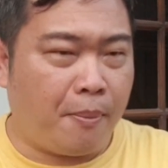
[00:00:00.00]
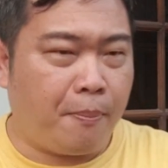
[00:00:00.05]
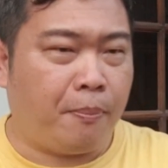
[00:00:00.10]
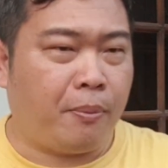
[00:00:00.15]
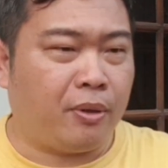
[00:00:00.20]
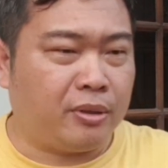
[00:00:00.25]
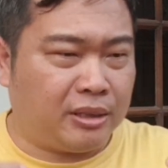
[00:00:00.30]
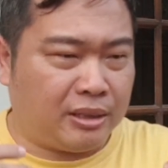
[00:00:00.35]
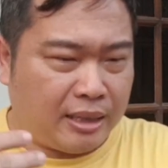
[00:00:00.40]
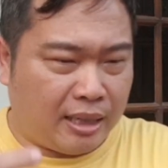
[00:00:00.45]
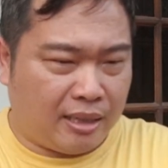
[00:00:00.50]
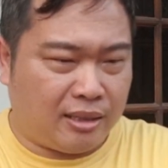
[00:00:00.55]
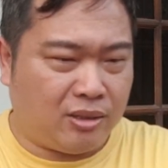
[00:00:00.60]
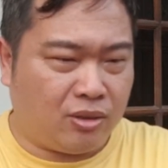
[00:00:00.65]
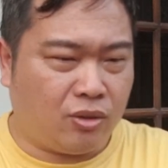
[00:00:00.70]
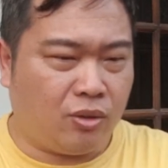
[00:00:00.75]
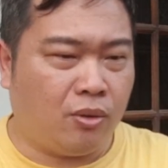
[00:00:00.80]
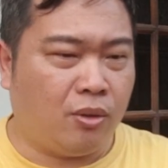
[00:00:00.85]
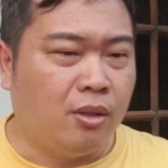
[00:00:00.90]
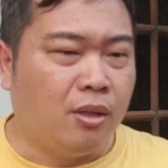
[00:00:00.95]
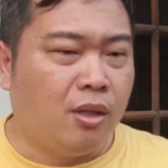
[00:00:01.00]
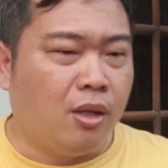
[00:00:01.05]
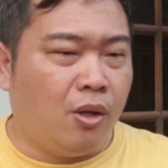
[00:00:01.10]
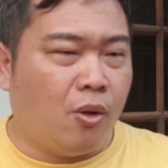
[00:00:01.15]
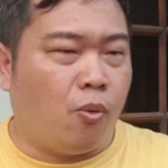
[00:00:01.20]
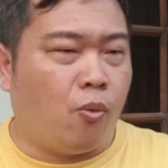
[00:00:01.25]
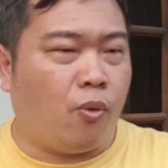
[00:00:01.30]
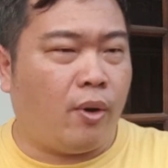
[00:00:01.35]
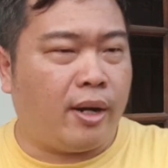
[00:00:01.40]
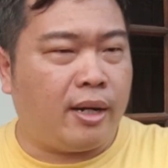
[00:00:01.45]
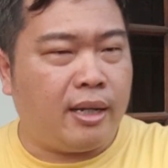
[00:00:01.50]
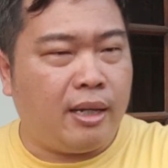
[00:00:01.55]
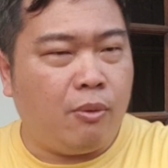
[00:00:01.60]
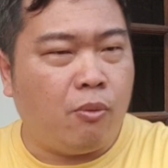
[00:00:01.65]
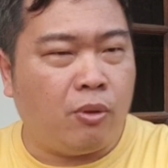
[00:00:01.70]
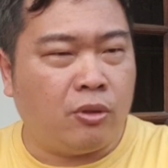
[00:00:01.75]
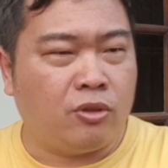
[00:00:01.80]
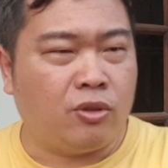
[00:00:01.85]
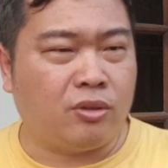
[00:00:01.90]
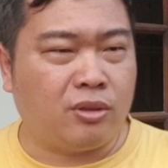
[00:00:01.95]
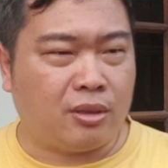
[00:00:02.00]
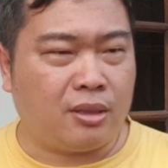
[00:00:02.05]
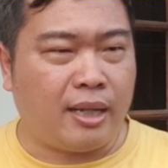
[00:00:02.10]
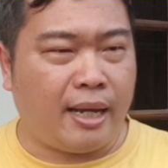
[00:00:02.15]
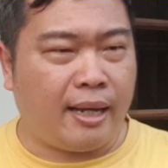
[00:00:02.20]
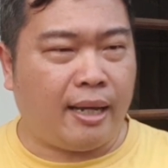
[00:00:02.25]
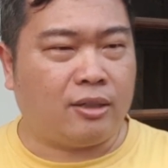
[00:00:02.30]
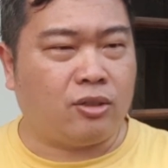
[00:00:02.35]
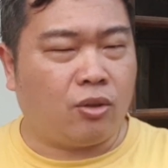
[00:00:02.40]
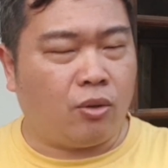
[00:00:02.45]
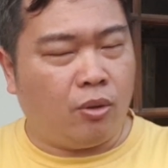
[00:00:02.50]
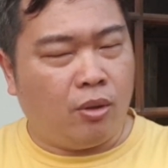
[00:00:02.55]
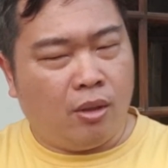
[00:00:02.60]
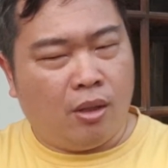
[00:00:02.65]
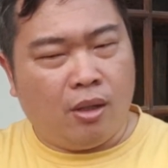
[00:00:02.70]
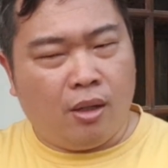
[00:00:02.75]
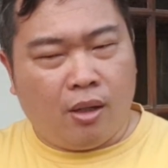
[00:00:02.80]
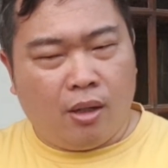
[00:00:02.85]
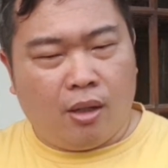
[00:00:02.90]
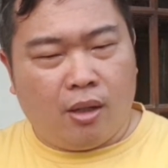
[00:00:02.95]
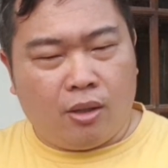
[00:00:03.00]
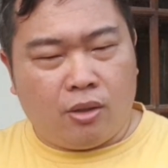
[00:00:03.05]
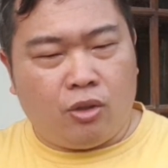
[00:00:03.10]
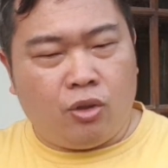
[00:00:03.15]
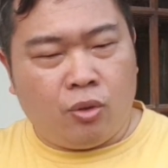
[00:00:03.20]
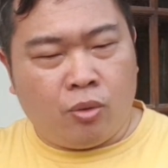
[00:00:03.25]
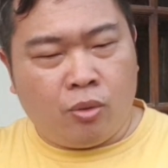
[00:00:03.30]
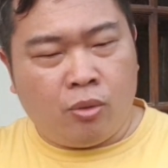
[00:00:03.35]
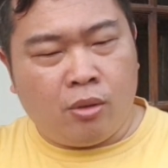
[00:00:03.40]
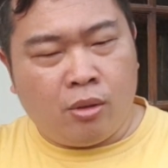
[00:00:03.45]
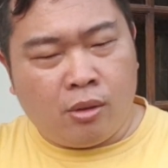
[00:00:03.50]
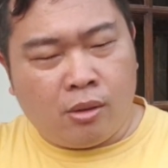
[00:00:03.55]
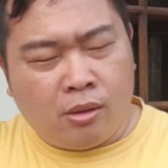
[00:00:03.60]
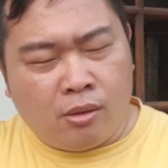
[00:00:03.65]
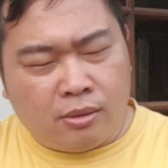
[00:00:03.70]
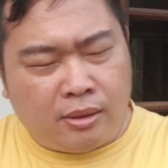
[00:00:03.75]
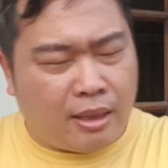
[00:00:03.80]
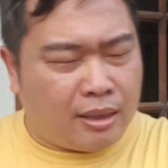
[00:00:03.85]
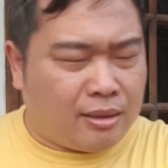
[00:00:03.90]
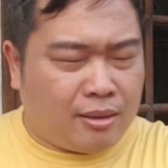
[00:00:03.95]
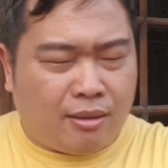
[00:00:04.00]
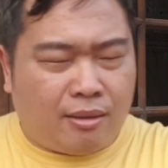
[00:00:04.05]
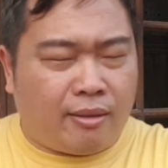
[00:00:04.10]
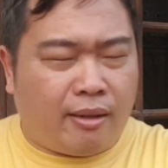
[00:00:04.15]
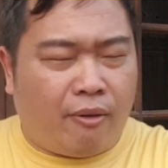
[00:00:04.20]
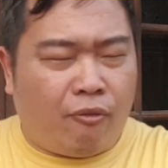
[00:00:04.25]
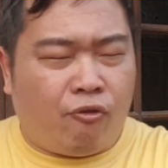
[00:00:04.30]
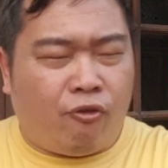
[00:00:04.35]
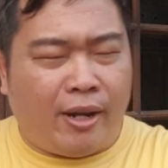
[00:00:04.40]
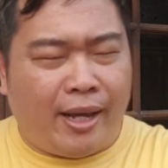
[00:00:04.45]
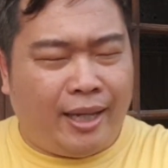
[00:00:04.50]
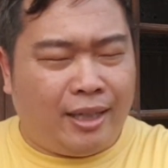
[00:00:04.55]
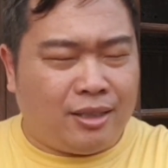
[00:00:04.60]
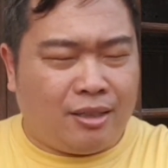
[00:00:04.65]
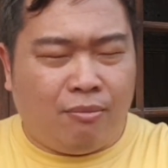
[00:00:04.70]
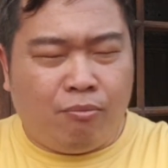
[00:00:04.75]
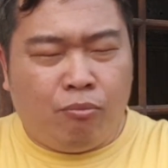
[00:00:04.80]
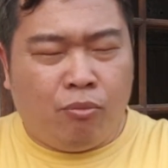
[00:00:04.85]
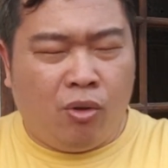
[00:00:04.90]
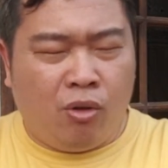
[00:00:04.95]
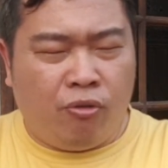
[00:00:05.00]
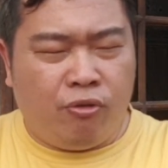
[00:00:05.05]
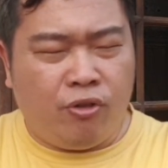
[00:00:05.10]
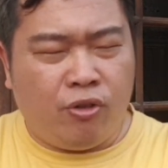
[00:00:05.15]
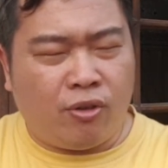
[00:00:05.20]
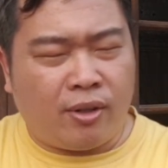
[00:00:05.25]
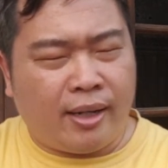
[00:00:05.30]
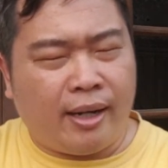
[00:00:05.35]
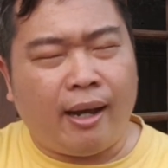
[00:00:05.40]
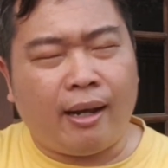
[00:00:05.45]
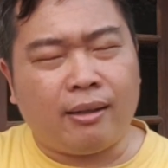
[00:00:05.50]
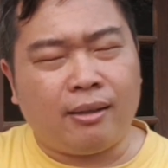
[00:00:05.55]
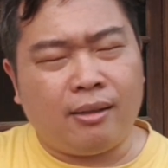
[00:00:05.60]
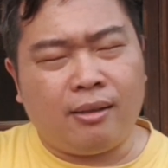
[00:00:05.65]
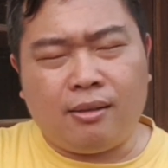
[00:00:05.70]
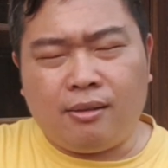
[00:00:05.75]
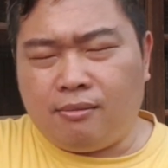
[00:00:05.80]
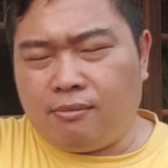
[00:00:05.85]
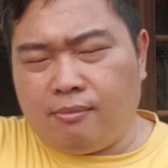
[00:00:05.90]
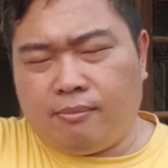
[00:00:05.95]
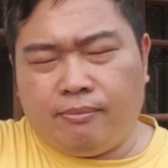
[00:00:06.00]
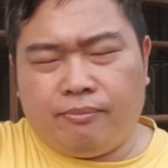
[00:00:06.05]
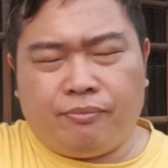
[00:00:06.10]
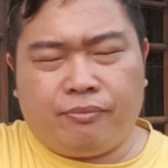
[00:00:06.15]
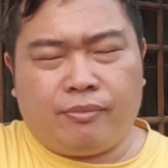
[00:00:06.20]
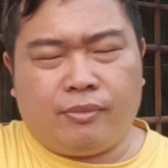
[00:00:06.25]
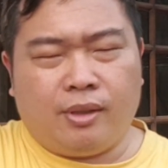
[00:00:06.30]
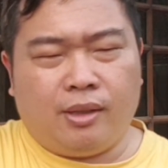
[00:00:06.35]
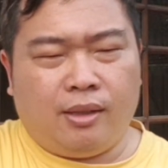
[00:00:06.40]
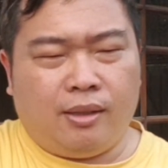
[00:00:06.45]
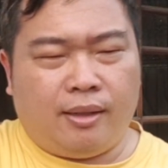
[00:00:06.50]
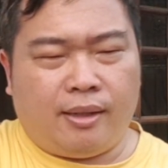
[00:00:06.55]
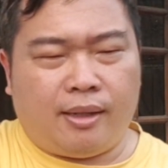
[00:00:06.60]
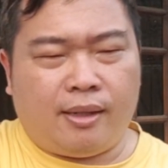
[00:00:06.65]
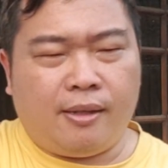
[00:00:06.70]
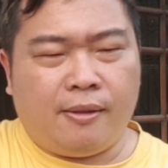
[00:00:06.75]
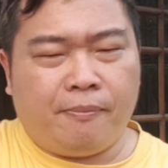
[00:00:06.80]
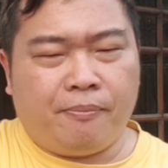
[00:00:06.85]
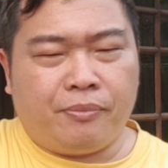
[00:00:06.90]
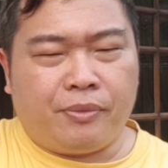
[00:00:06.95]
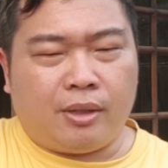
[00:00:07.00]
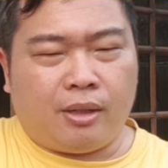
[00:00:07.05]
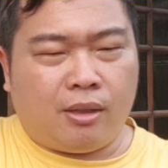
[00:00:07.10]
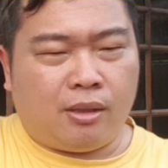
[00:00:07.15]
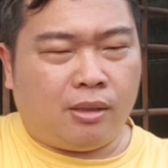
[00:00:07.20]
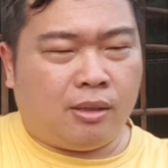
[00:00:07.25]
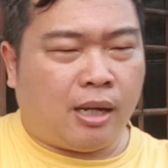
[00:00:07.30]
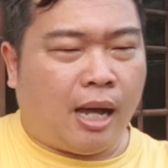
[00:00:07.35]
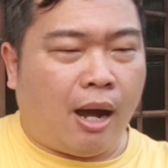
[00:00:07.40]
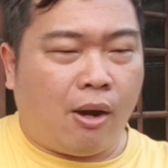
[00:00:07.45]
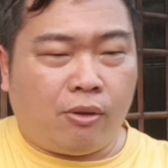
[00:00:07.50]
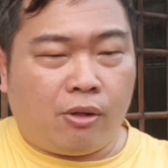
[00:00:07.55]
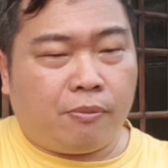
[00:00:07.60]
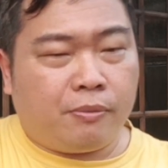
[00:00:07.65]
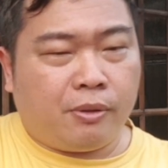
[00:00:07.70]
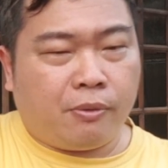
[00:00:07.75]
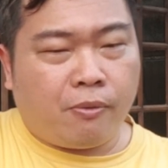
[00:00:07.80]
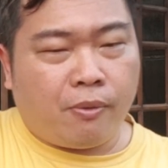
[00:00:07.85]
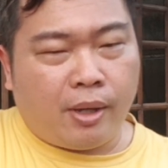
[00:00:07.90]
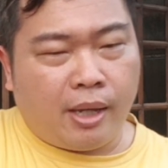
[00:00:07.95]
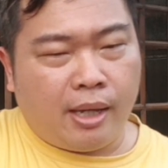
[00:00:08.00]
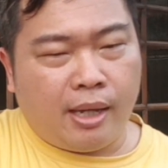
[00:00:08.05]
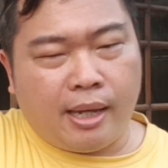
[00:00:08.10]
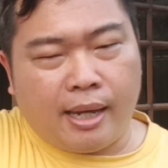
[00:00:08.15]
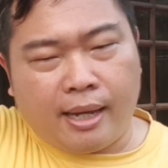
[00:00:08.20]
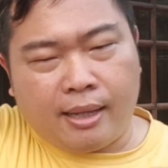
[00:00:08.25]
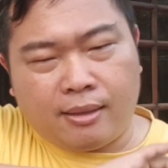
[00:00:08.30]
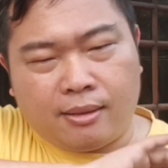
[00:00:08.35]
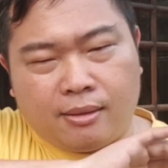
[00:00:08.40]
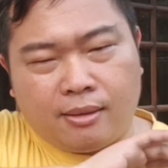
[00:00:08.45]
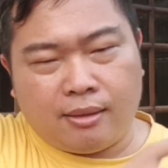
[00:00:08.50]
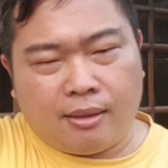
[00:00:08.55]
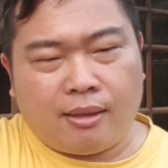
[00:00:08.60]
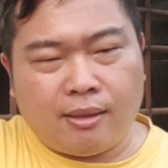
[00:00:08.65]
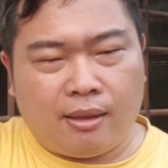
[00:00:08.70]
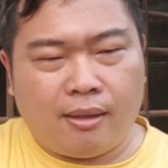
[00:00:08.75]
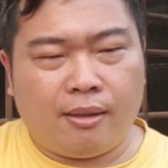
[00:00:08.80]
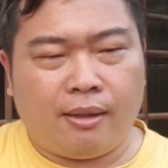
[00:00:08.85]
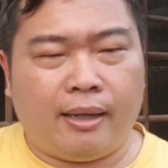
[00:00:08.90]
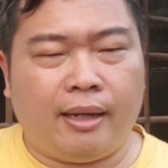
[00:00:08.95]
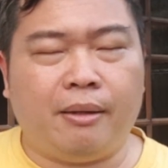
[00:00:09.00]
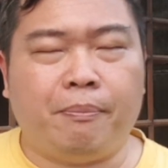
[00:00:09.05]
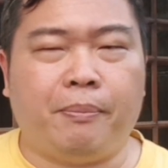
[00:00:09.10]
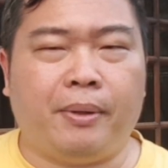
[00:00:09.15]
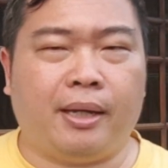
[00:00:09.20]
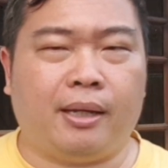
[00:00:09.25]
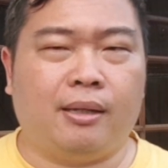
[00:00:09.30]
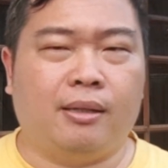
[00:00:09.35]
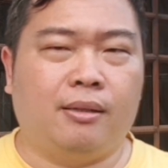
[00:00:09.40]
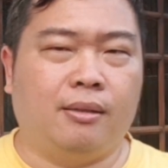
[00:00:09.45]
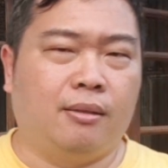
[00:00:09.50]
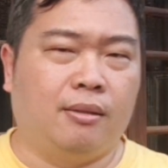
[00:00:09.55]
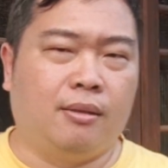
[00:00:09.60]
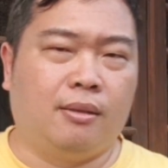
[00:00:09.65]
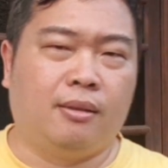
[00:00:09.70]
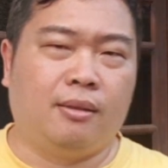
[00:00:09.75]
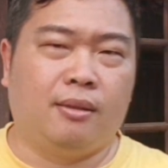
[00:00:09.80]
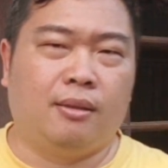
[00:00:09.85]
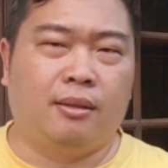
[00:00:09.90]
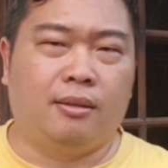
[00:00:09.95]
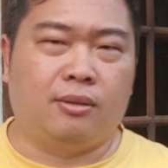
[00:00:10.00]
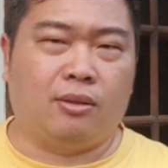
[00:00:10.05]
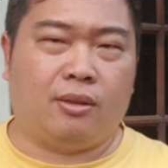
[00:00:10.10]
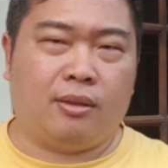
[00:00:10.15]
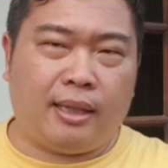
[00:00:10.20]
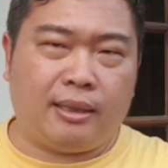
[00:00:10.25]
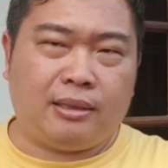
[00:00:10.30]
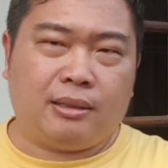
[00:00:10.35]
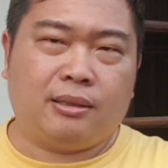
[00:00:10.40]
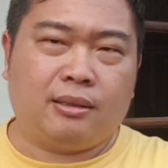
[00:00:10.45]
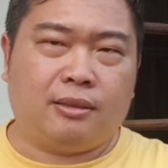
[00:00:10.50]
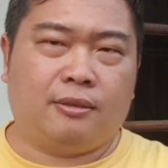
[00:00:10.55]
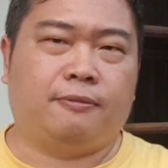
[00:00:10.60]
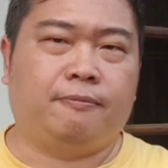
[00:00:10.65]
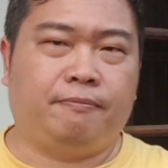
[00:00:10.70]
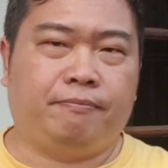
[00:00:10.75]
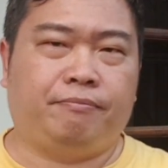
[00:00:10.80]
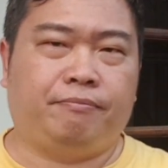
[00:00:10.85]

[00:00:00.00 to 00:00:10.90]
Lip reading: process, so where he wants to strike. So you'll just reflex, move your character, yeah, out of the way and hit back. So that's